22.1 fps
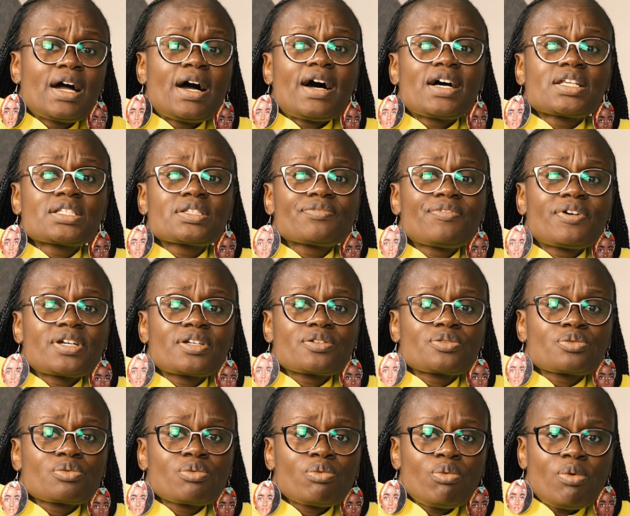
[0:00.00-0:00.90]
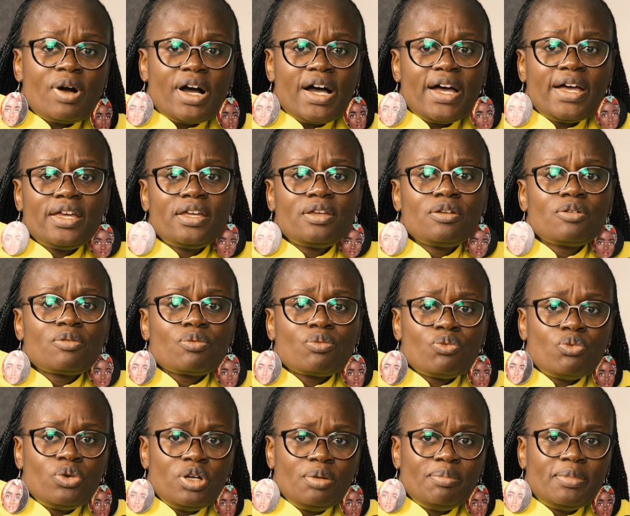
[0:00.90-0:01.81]
as far as why
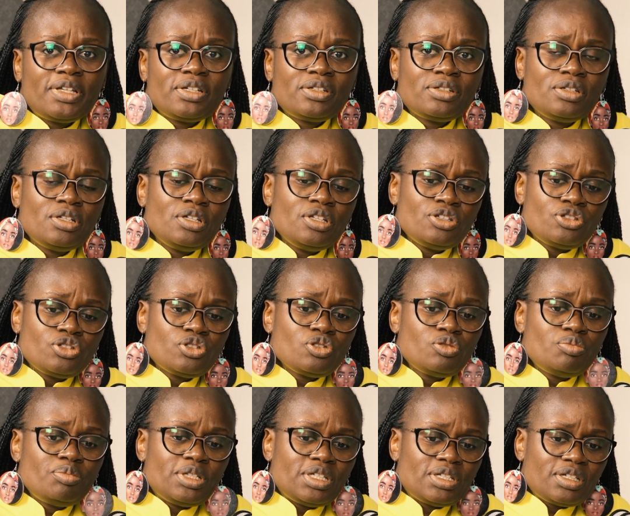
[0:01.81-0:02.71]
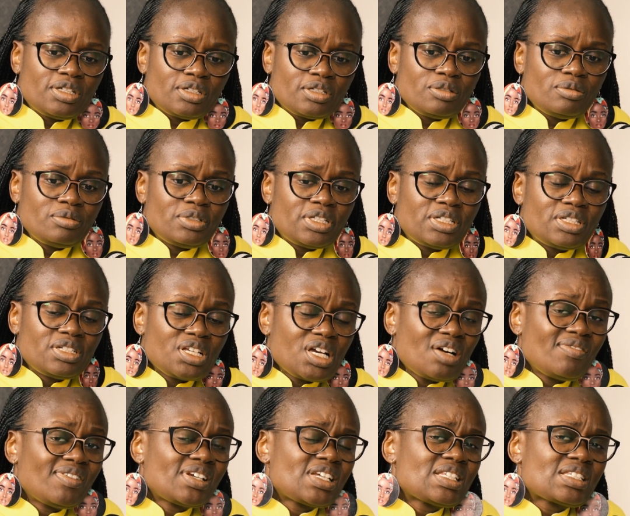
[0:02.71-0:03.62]
women should be included in
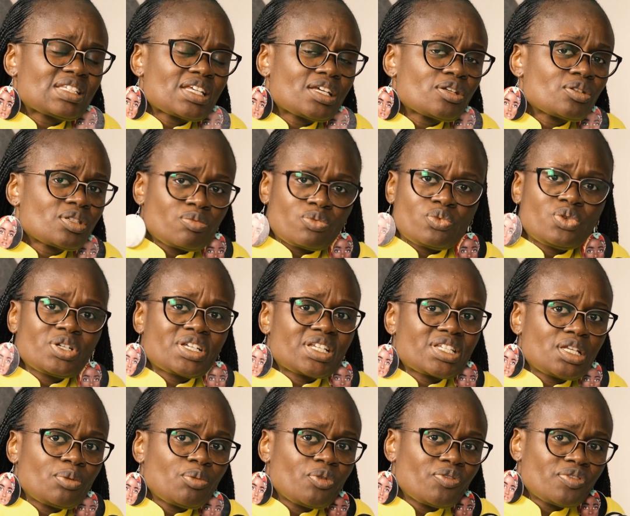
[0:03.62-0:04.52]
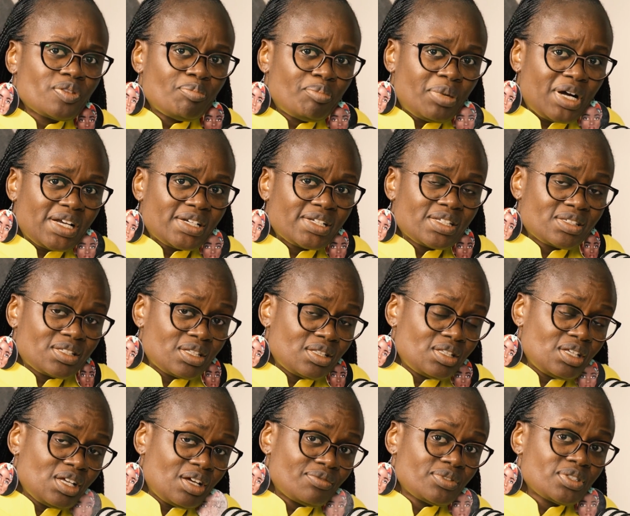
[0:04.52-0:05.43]
governance and what are some of the burdens that
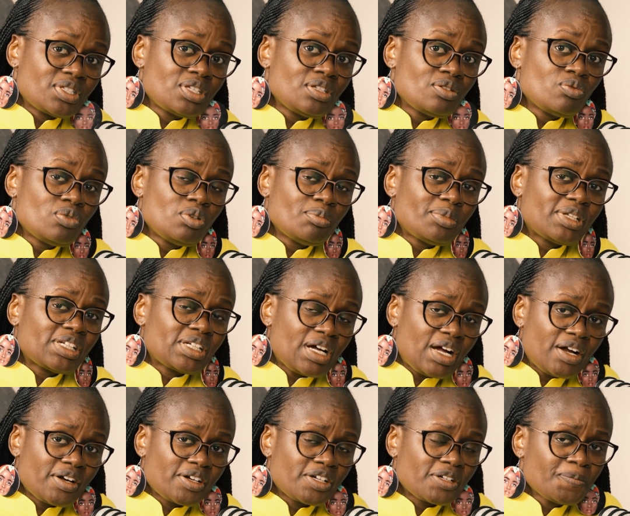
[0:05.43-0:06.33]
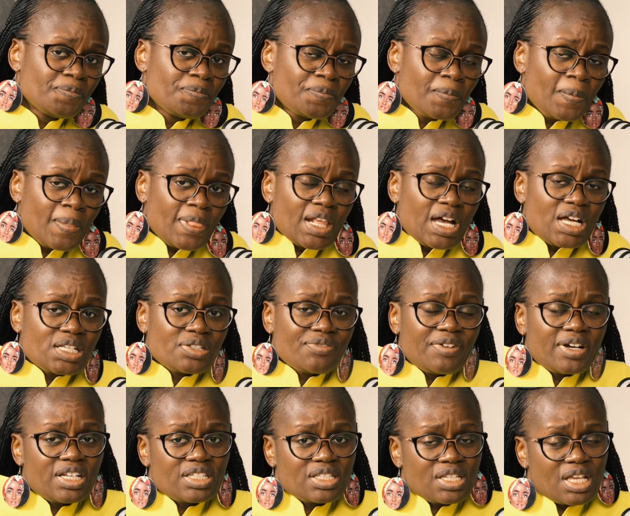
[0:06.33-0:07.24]
they have seen women carrying as
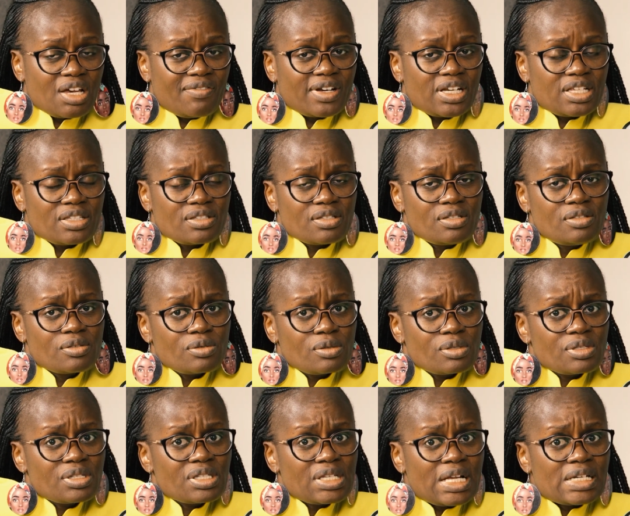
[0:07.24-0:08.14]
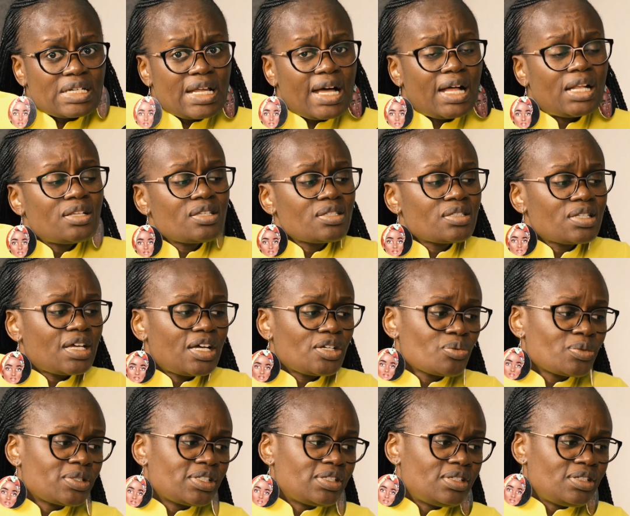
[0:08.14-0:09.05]
far as governance is concerned. I'll
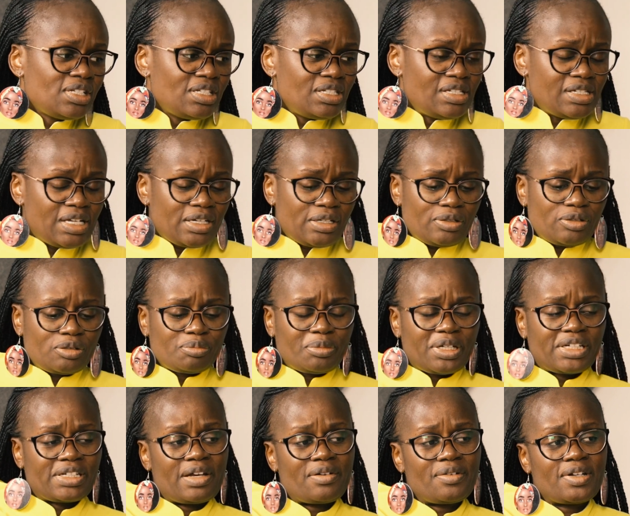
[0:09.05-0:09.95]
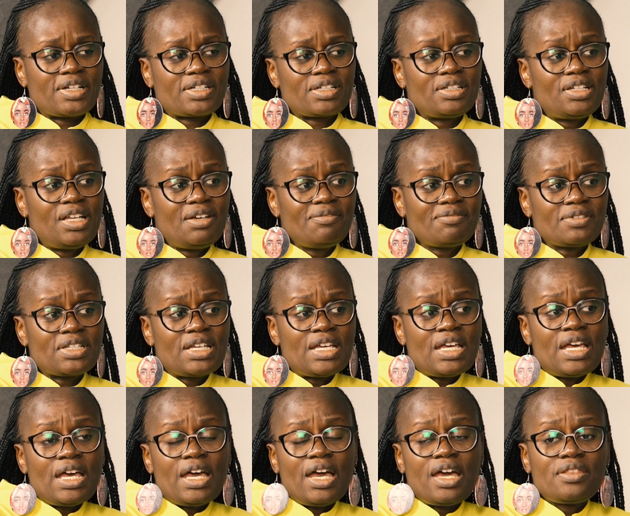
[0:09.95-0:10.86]
start with Lilian on my direct left,
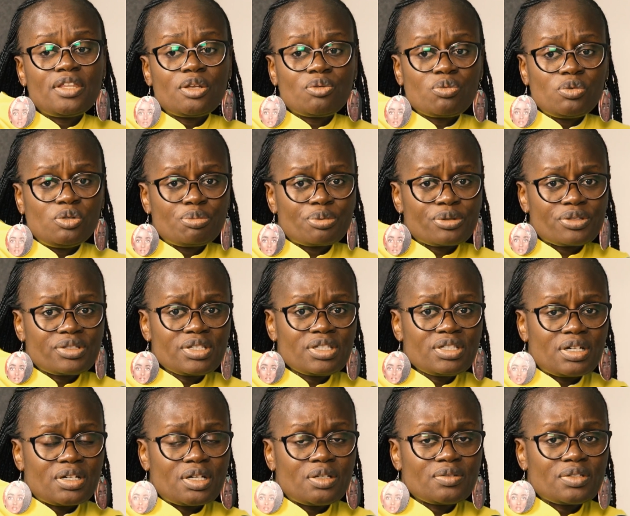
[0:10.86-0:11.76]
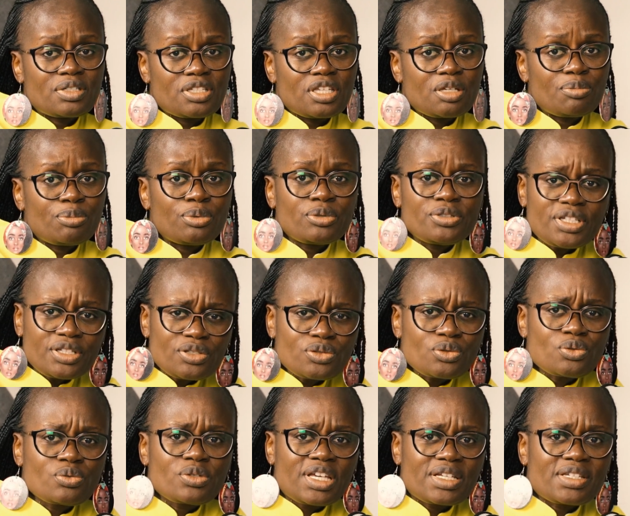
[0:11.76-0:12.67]
and then we'll proceed around the table
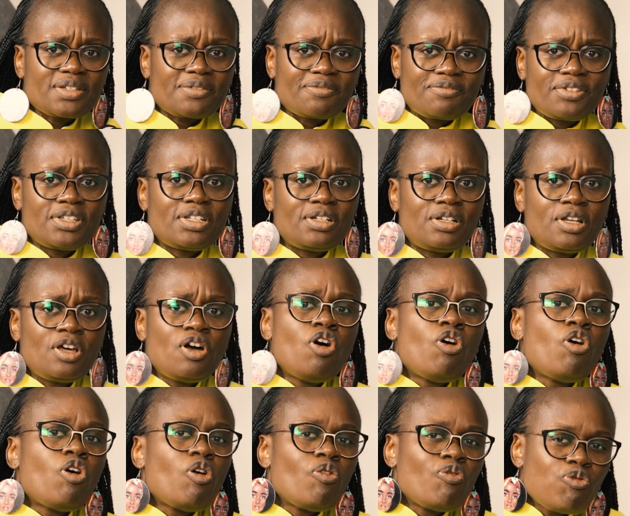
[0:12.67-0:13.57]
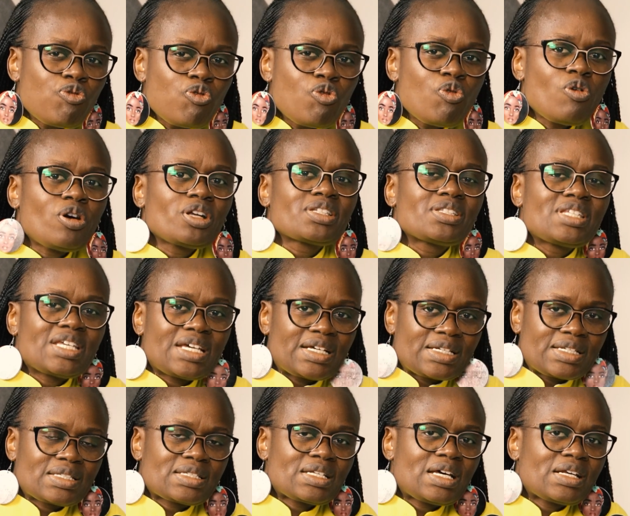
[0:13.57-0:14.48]
just to get a feel of what they
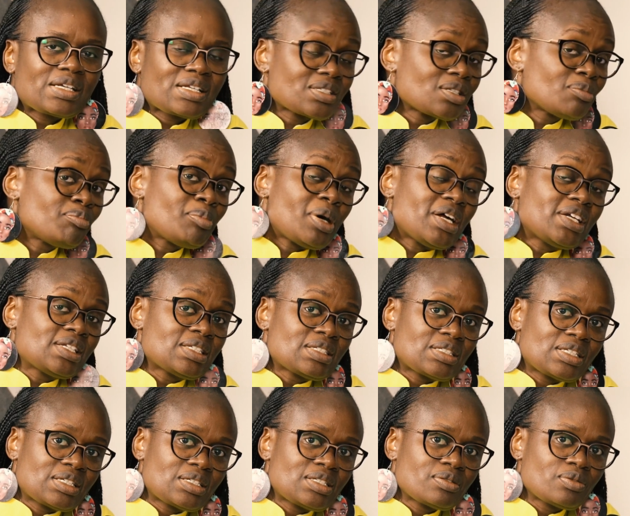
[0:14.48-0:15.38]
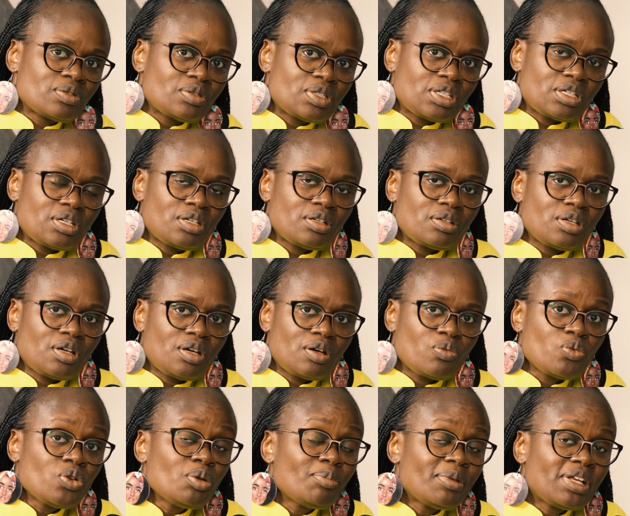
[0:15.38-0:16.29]
understand as the burdens
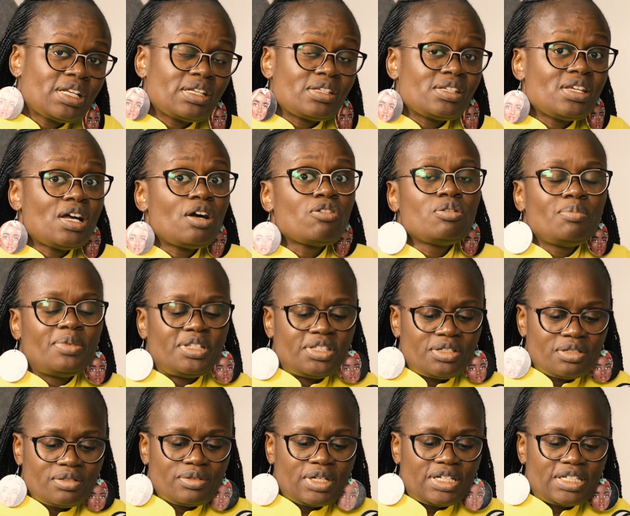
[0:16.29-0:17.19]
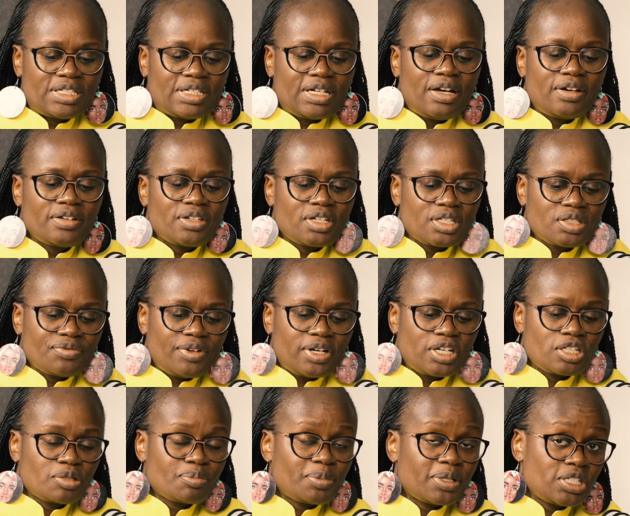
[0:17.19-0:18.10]
that women and young women generally carry as
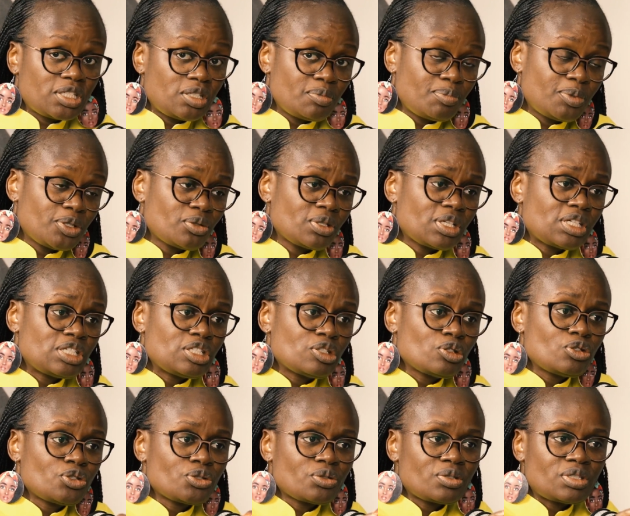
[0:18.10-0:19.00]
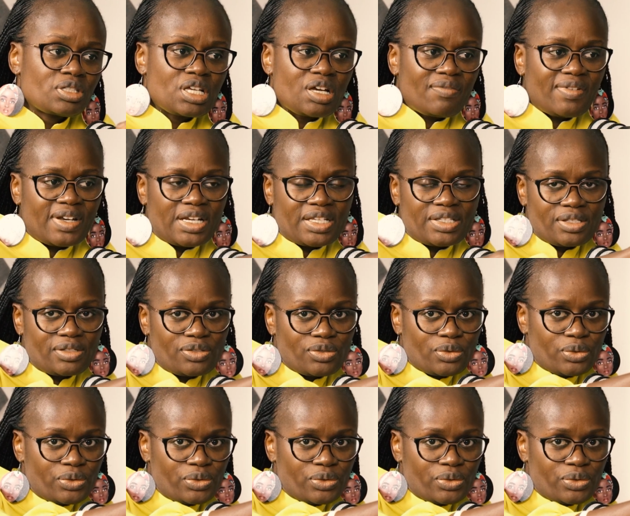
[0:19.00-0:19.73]
far as participation and inclusion in governance is